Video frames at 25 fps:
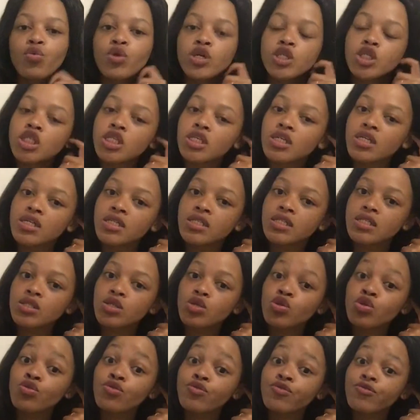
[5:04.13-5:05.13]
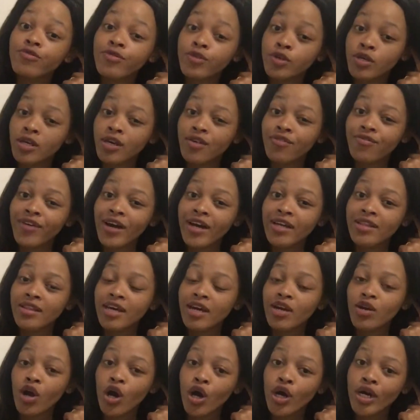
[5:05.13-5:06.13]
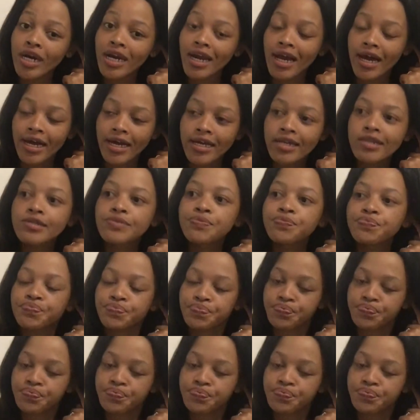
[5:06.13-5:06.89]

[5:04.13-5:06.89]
which is you can find that online,